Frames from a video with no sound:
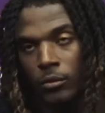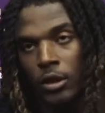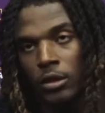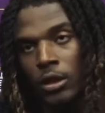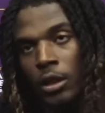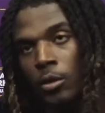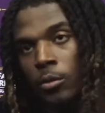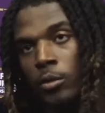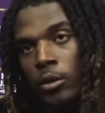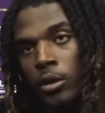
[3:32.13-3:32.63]
I
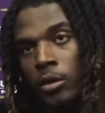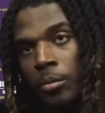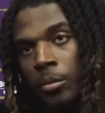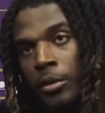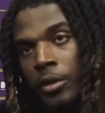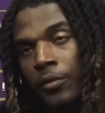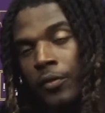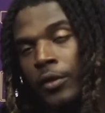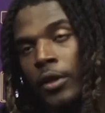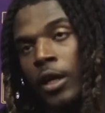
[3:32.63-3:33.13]
think we can
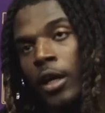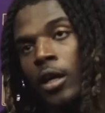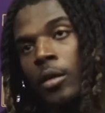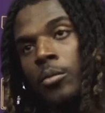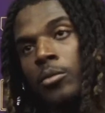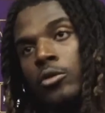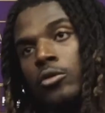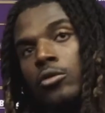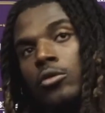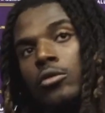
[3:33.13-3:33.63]
be
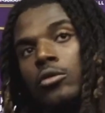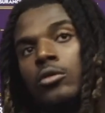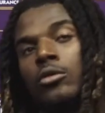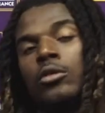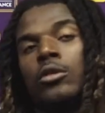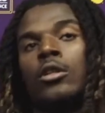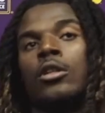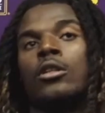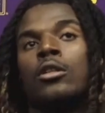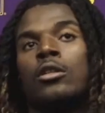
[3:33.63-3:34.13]
phenomenal.
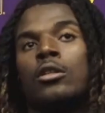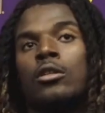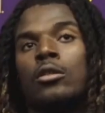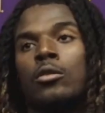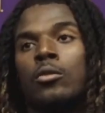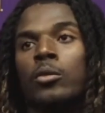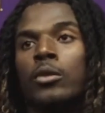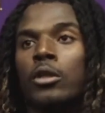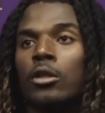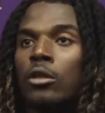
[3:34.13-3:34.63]

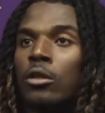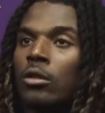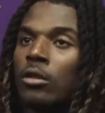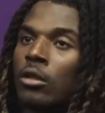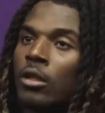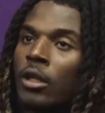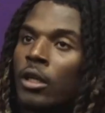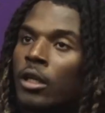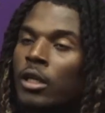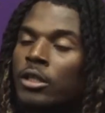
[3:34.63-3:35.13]

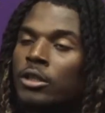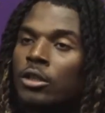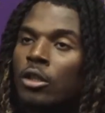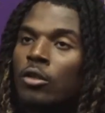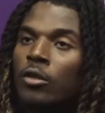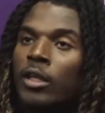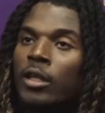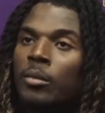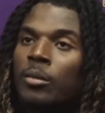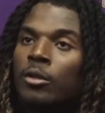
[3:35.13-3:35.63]
There's no
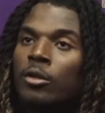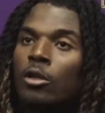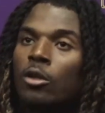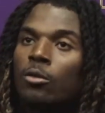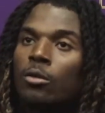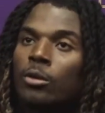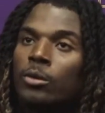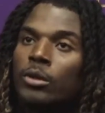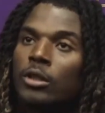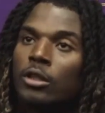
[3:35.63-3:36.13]
limit on
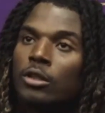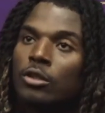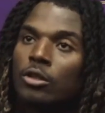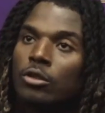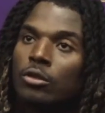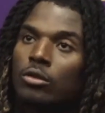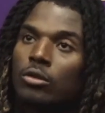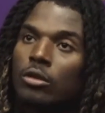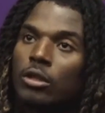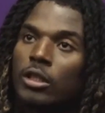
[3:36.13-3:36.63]
what we can
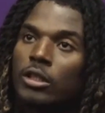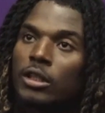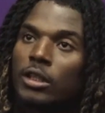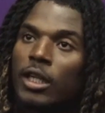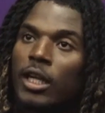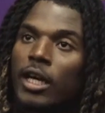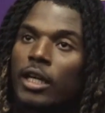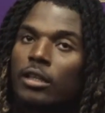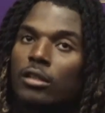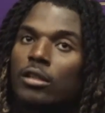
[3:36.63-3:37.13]
do. There's a
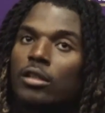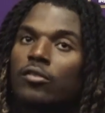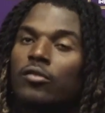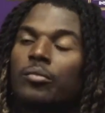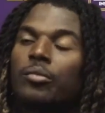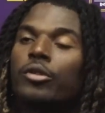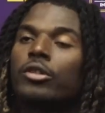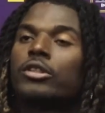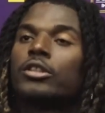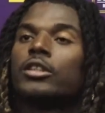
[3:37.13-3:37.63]
lot of
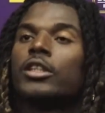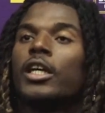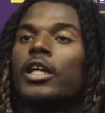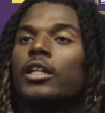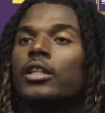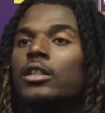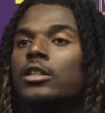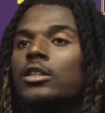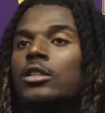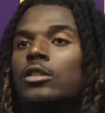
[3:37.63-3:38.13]
different
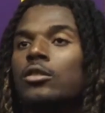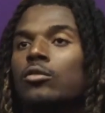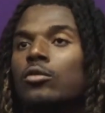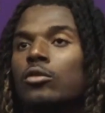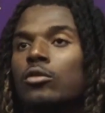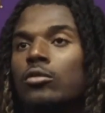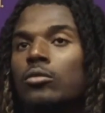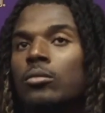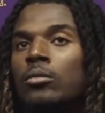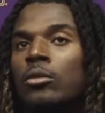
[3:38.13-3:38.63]
personalities in the
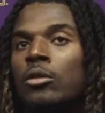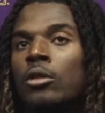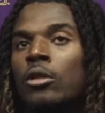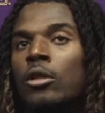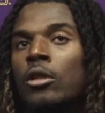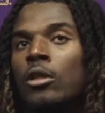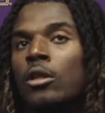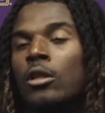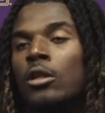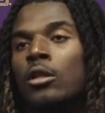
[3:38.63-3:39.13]
room.
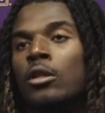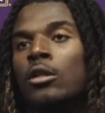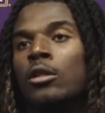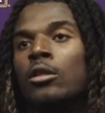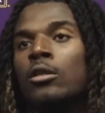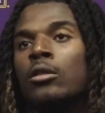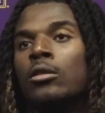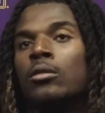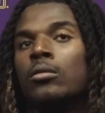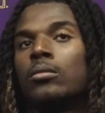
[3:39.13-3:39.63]

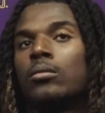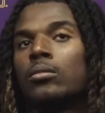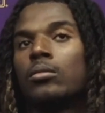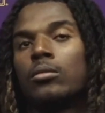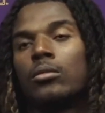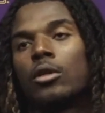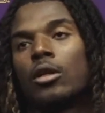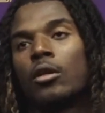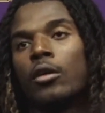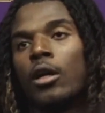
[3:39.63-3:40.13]
And
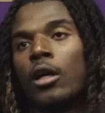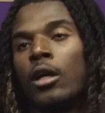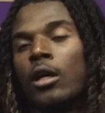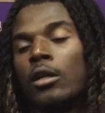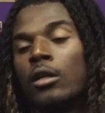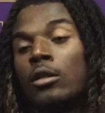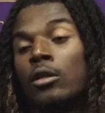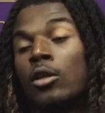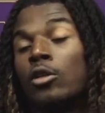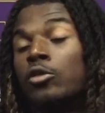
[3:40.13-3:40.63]

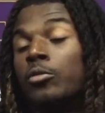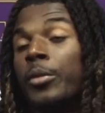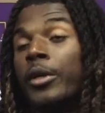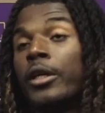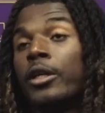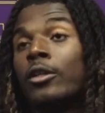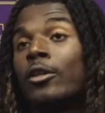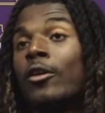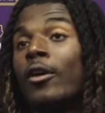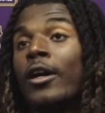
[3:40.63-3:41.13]
Coach
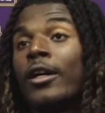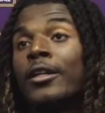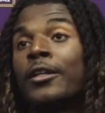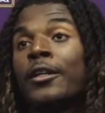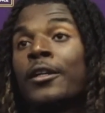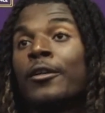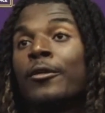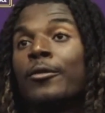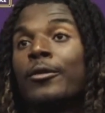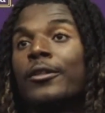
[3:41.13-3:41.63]
Baker knows how to
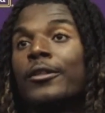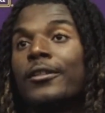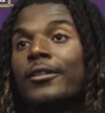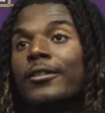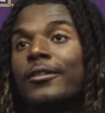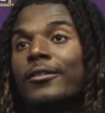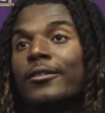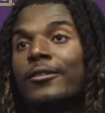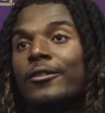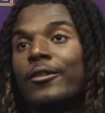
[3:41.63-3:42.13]
deal with it.
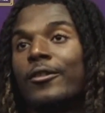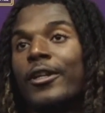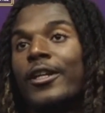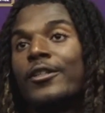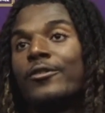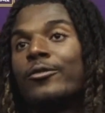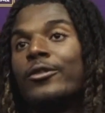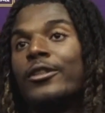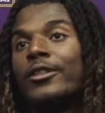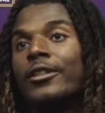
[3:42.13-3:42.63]
So
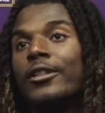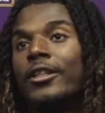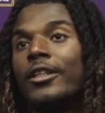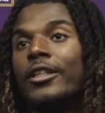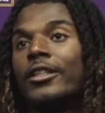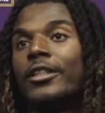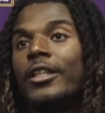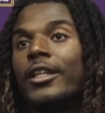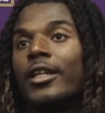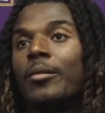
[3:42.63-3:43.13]
that's really the
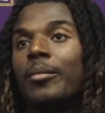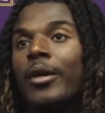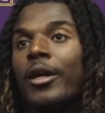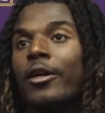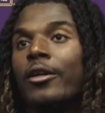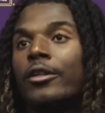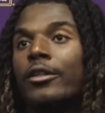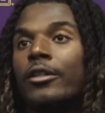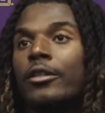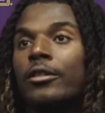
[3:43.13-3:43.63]
good thing
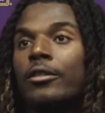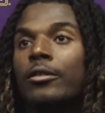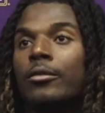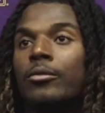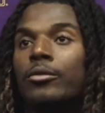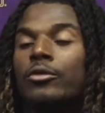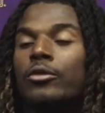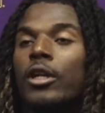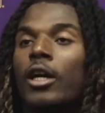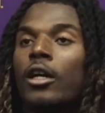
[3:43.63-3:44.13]
about it.
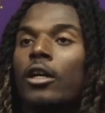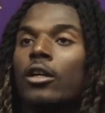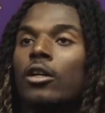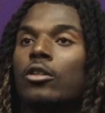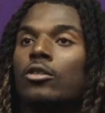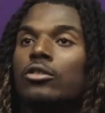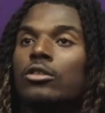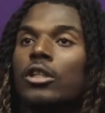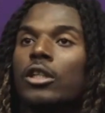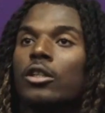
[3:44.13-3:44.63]
You got a
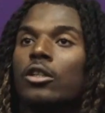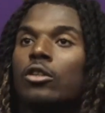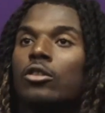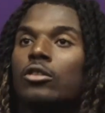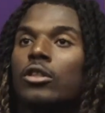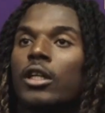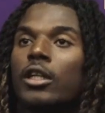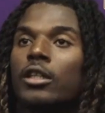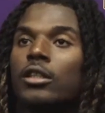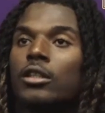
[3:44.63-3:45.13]
coach that
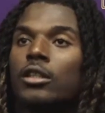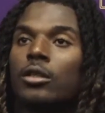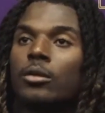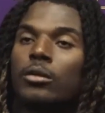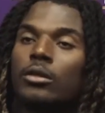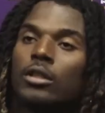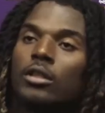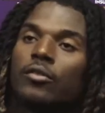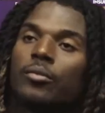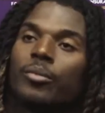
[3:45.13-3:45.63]
knows how to deal
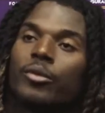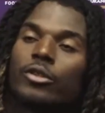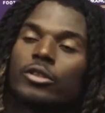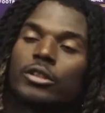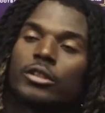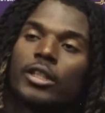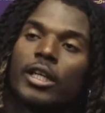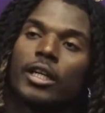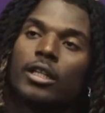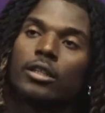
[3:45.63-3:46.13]
with different
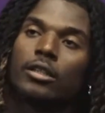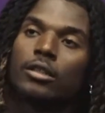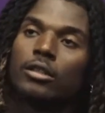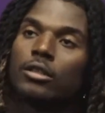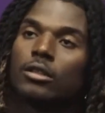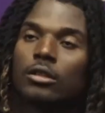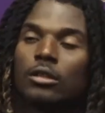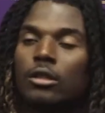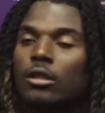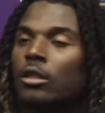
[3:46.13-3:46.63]

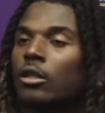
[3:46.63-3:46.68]
personalities.